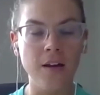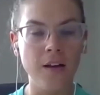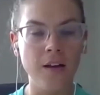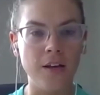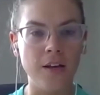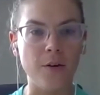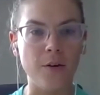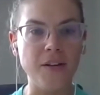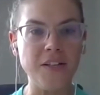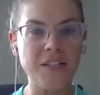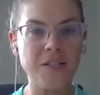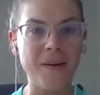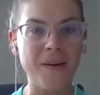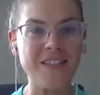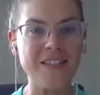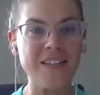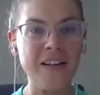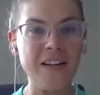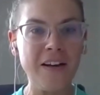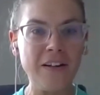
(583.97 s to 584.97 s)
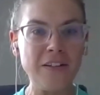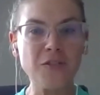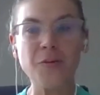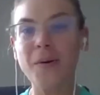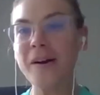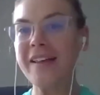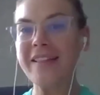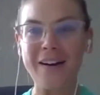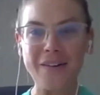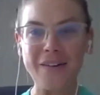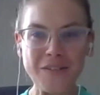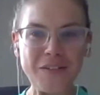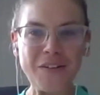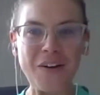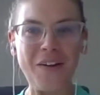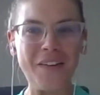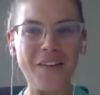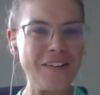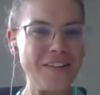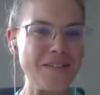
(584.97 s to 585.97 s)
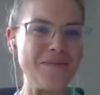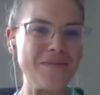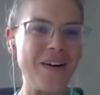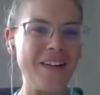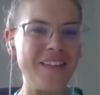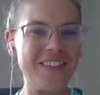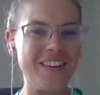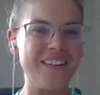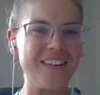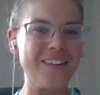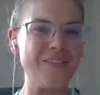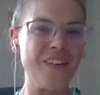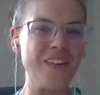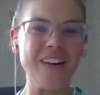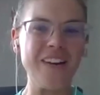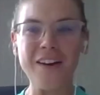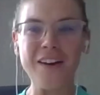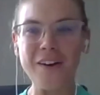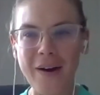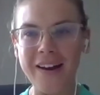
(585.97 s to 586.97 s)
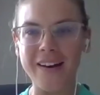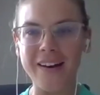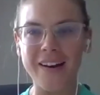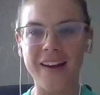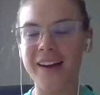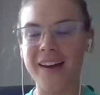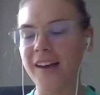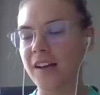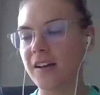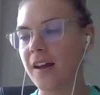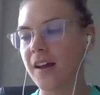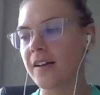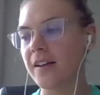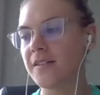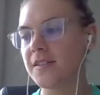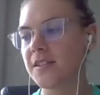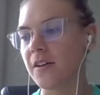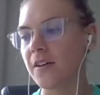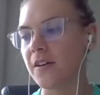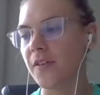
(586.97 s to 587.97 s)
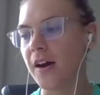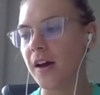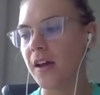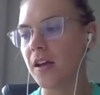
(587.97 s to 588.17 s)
You know, he spends $20,000 a month on video editing and, and stuff.